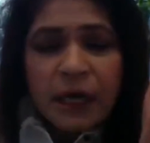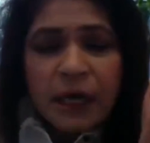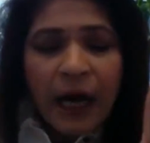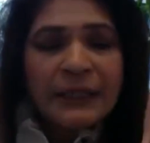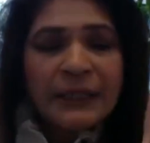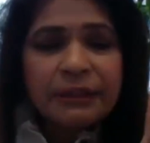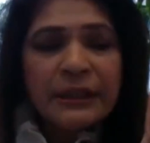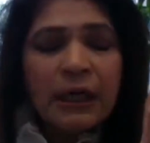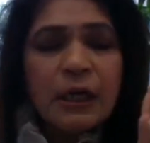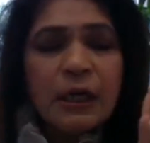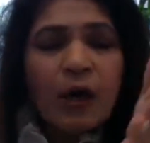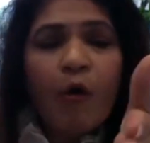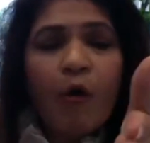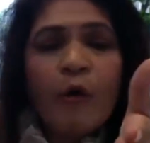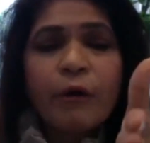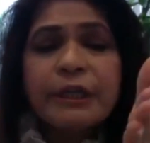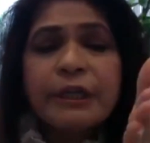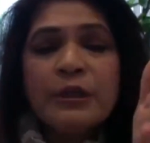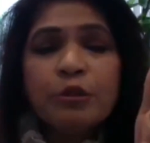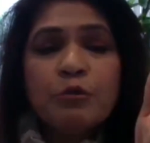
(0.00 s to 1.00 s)
cut
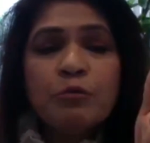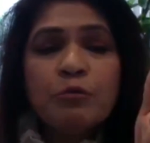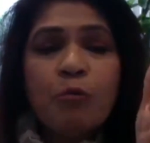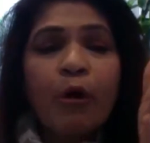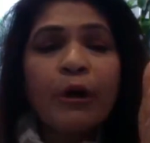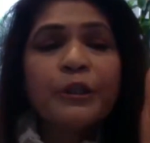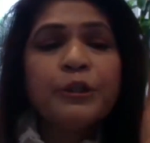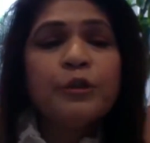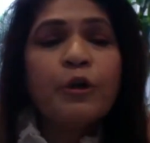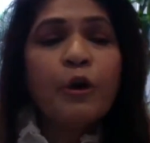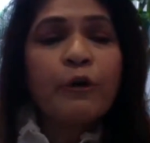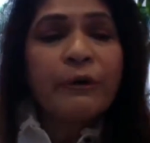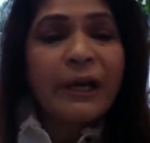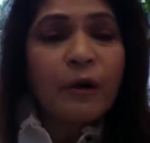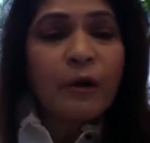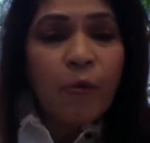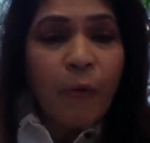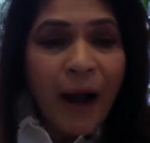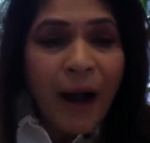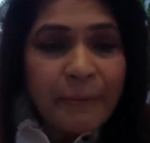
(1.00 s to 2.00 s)
according to what your
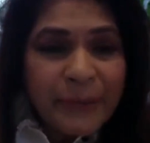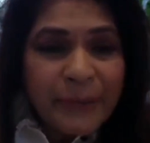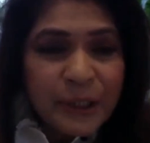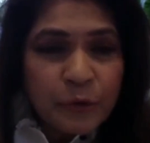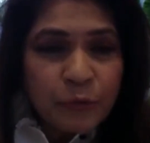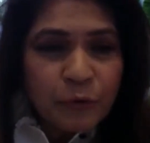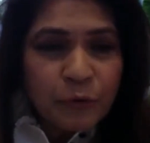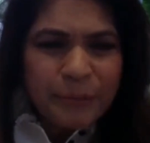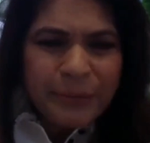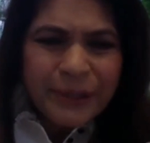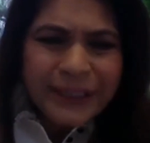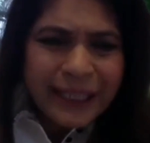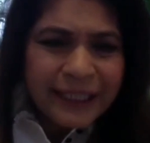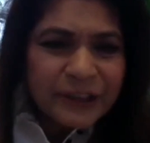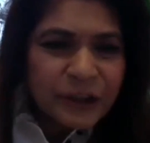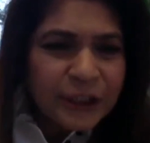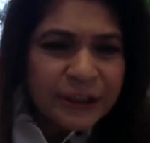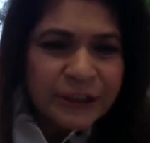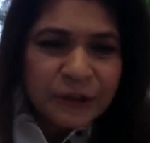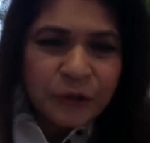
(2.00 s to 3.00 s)
requirement would be. They
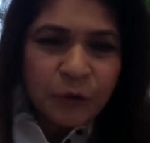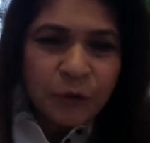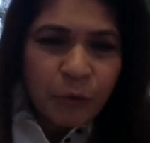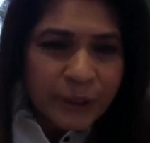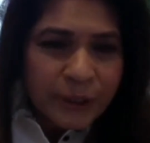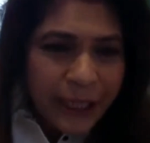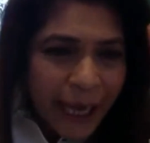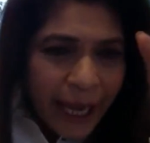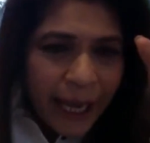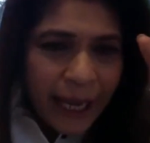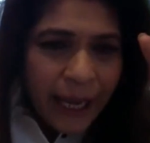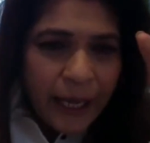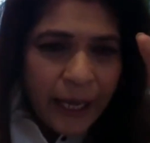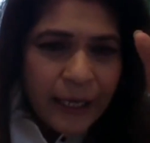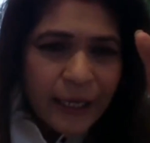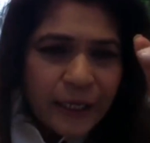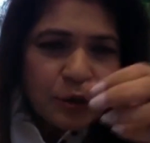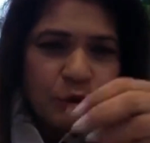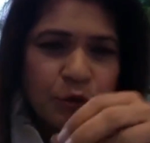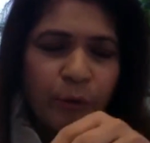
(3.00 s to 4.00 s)
just don't care.
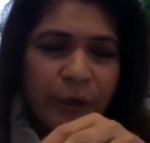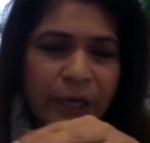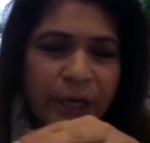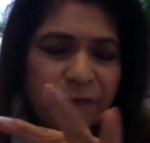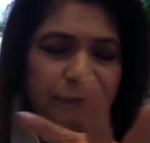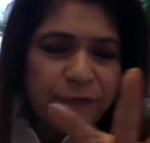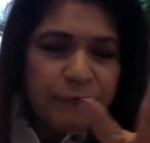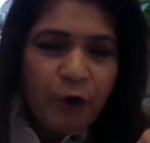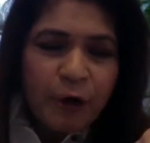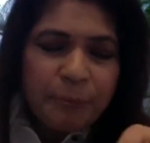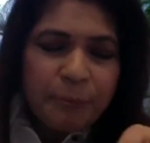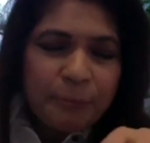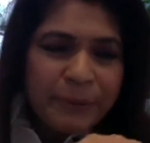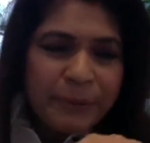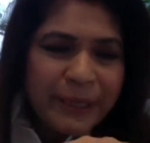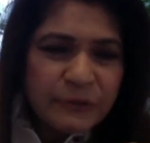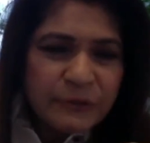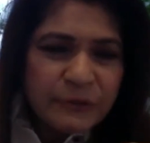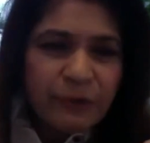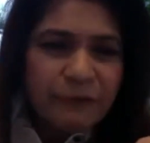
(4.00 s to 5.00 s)
So if your
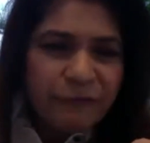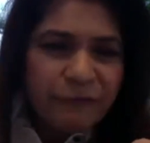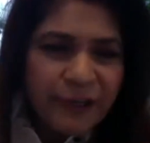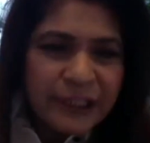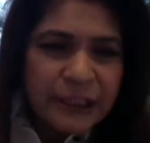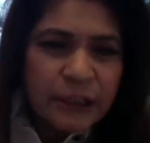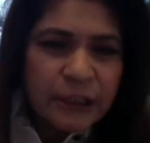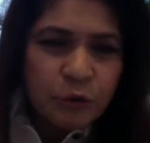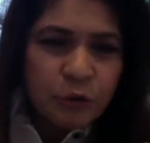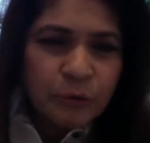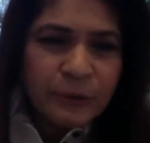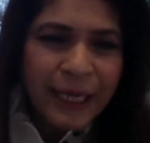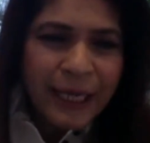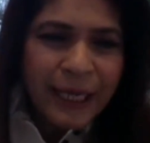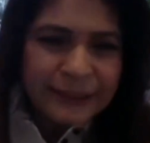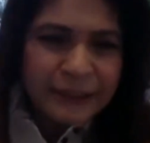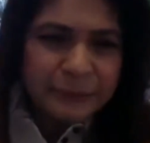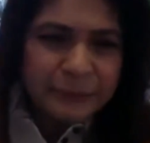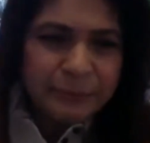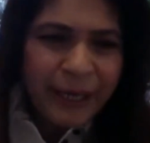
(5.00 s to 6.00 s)
piece will fit into
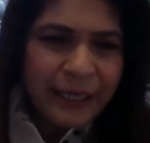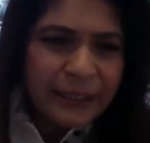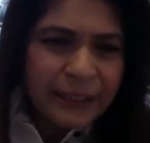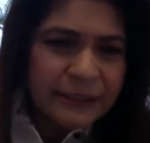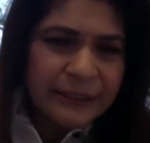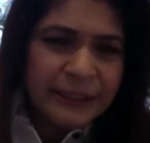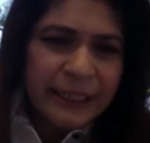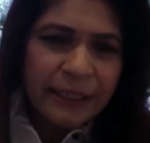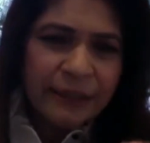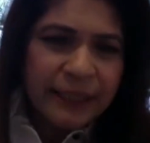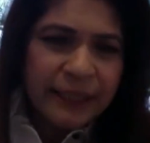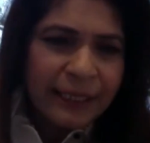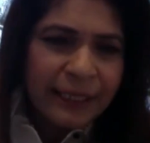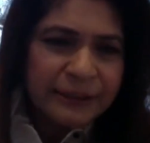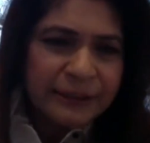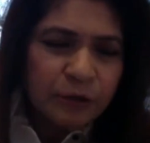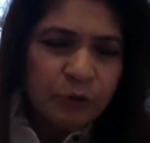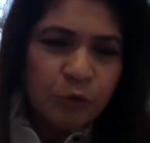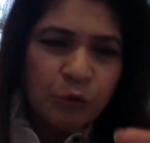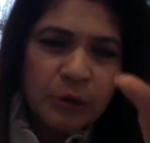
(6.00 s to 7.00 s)
that space, then
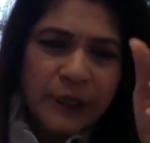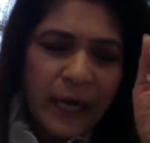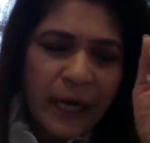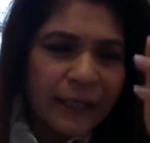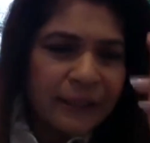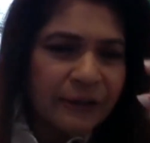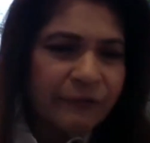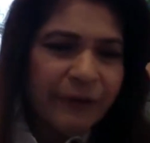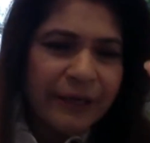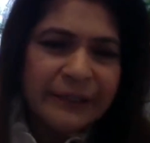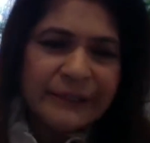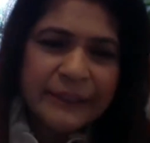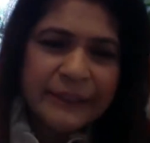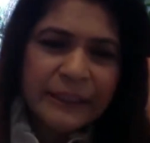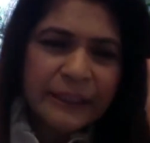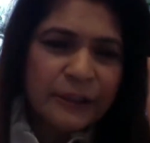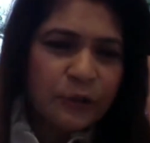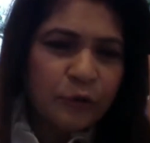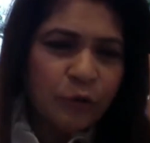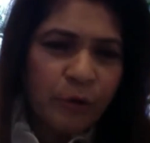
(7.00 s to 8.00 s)
that's good. Otherwise,
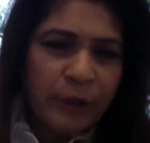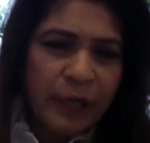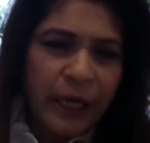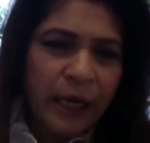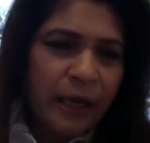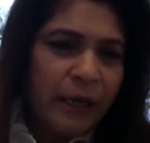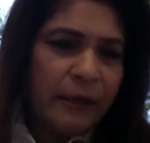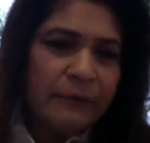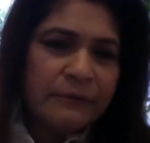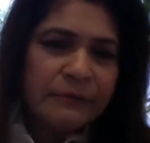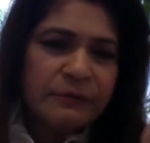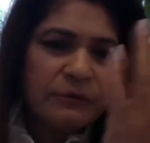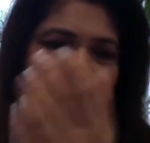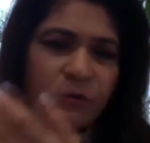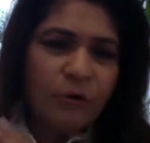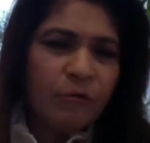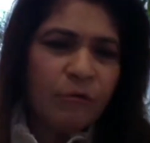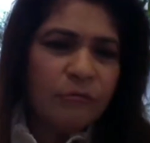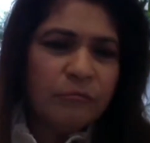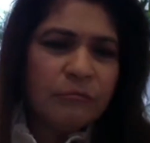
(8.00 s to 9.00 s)
it's okay.
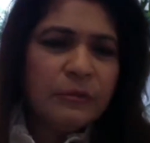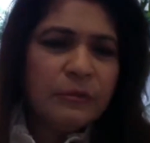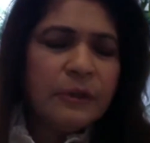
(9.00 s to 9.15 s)
So,